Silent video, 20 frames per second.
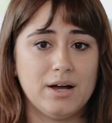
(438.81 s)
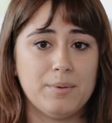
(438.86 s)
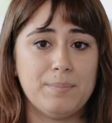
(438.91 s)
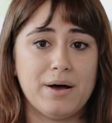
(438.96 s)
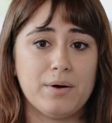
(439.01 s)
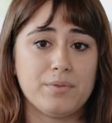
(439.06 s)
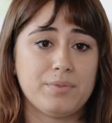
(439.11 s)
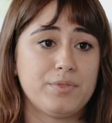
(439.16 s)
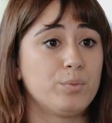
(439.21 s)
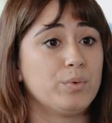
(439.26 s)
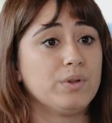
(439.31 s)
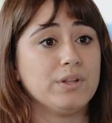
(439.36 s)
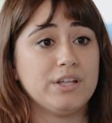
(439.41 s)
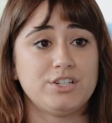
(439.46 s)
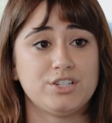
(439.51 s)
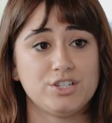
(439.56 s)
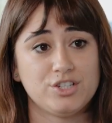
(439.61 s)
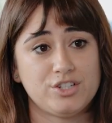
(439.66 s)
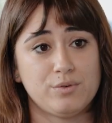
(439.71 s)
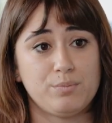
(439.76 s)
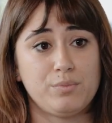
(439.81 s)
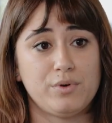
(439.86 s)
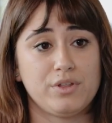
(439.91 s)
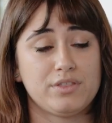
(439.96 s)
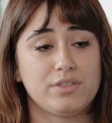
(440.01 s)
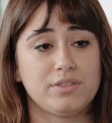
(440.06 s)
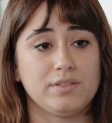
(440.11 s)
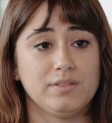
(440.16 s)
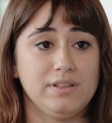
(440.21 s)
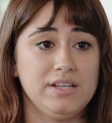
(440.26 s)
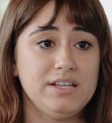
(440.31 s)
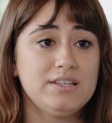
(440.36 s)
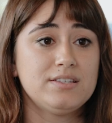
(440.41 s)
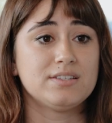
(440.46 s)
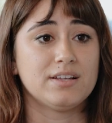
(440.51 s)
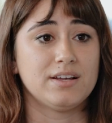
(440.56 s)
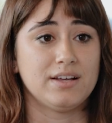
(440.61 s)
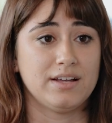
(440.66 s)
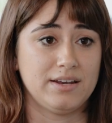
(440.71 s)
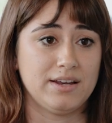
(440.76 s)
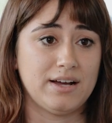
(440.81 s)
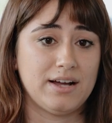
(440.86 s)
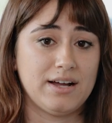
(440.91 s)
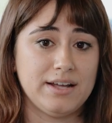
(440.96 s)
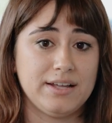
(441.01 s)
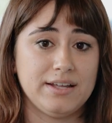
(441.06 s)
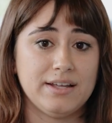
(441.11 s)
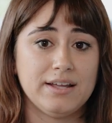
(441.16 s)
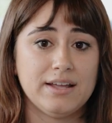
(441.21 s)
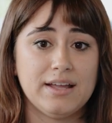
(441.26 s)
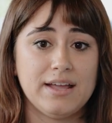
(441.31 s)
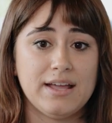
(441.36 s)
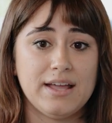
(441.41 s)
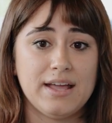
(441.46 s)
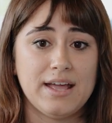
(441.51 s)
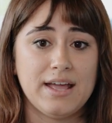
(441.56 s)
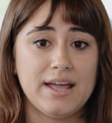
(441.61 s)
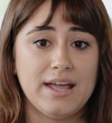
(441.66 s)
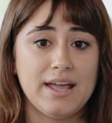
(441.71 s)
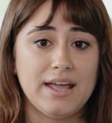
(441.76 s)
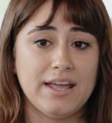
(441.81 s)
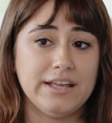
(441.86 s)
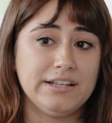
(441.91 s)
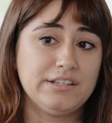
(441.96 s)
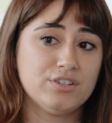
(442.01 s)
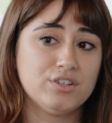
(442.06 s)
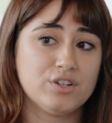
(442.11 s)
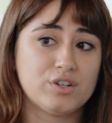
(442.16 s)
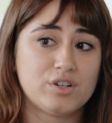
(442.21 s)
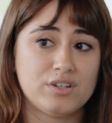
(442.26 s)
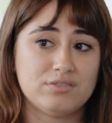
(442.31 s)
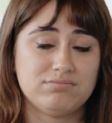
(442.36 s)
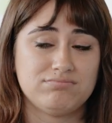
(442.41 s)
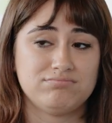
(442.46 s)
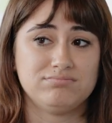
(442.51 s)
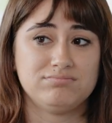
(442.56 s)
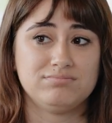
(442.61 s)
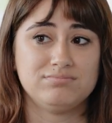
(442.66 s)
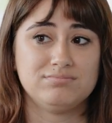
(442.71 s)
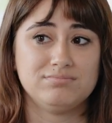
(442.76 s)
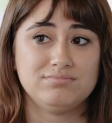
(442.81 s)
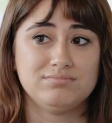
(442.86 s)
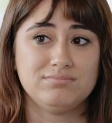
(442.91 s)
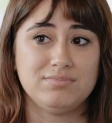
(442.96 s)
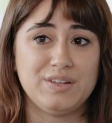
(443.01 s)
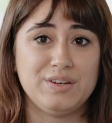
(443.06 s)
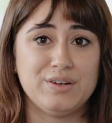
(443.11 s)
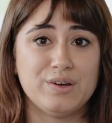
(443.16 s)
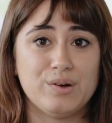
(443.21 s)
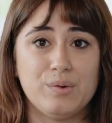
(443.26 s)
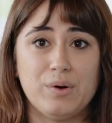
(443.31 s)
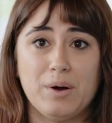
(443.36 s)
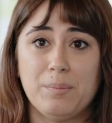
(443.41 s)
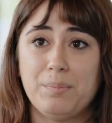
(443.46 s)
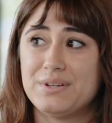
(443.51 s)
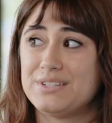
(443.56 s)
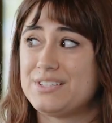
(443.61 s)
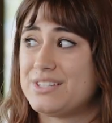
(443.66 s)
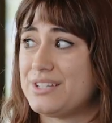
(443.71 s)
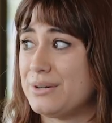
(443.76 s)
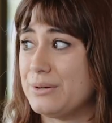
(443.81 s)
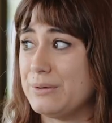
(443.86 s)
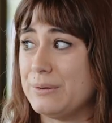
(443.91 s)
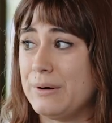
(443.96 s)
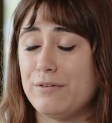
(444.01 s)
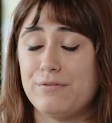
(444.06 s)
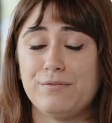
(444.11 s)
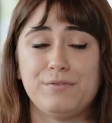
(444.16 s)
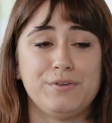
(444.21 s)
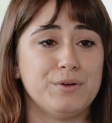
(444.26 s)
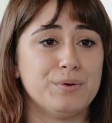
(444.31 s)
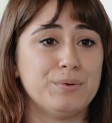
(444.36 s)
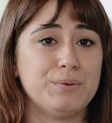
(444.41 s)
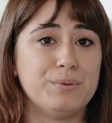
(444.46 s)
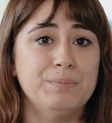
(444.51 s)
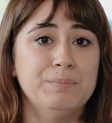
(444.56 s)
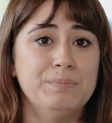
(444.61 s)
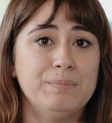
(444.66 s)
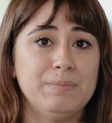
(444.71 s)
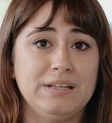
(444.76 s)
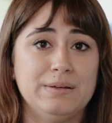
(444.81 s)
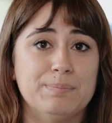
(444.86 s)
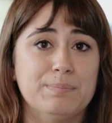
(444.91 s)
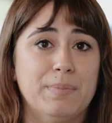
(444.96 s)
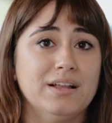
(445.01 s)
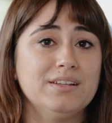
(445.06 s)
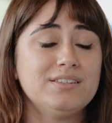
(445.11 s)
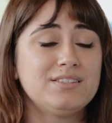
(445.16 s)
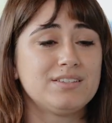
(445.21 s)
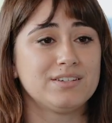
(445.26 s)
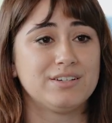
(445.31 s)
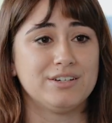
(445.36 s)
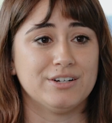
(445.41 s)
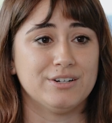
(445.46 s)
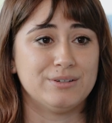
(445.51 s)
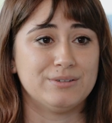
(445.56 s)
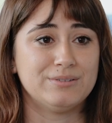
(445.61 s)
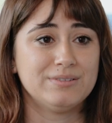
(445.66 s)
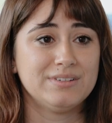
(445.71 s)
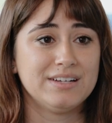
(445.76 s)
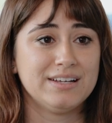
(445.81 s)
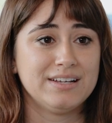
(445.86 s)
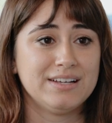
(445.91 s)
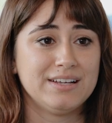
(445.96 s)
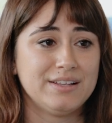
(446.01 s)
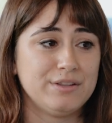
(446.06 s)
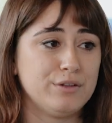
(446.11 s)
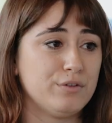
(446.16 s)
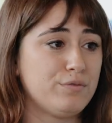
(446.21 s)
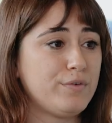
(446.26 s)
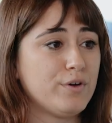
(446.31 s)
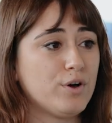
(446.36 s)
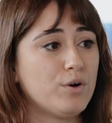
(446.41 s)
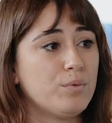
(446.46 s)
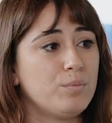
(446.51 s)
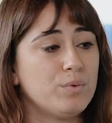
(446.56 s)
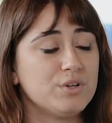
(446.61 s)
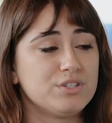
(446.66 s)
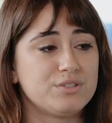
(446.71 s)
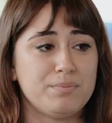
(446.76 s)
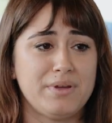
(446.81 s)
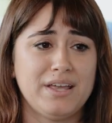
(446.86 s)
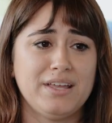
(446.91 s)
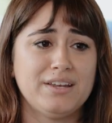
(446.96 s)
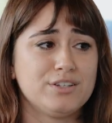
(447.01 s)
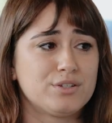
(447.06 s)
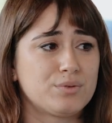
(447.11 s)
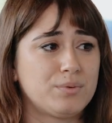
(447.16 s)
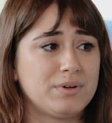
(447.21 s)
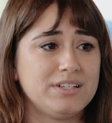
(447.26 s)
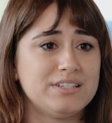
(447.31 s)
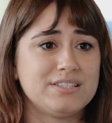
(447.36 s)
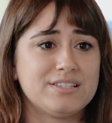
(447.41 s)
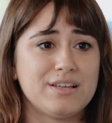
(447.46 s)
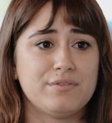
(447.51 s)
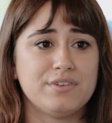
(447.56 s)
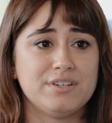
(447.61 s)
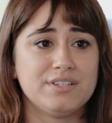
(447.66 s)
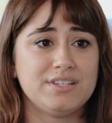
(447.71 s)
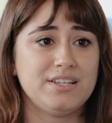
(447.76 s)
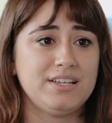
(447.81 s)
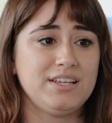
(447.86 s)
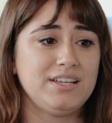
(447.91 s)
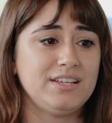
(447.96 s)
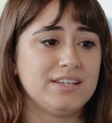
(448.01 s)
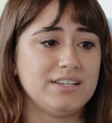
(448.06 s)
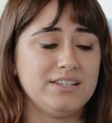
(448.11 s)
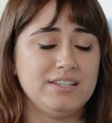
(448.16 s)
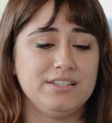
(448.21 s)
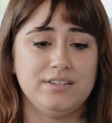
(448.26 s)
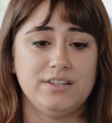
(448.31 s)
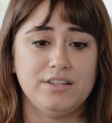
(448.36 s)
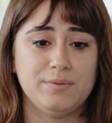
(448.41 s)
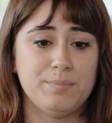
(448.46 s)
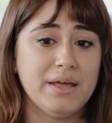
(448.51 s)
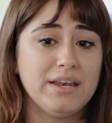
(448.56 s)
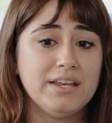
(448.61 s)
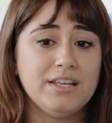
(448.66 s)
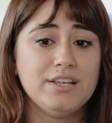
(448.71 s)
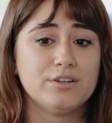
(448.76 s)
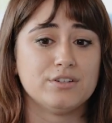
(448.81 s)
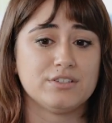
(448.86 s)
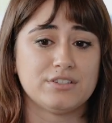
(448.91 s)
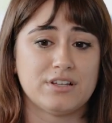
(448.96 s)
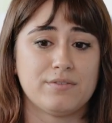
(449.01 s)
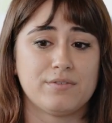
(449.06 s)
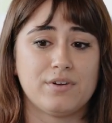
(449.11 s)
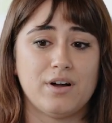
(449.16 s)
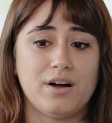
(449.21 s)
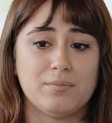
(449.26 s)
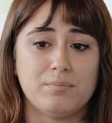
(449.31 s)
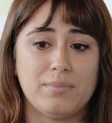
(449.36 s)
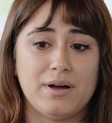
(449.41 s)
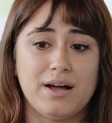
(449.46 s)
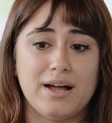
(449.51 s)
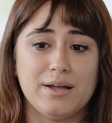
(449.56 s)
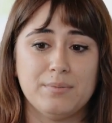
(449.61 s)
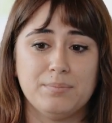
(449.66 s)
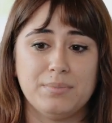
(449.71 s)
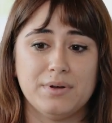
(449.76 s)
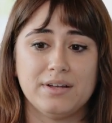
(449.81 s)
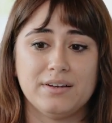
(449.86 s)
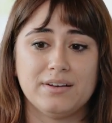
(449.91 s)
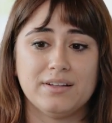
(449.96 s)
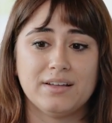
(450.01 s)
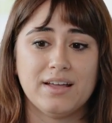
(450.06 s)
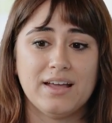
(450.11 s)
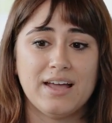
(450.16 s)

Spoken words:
about the relationship with Lisa and I, it took, up until a few months ago. The film was made in 2017, and many years have gone by, but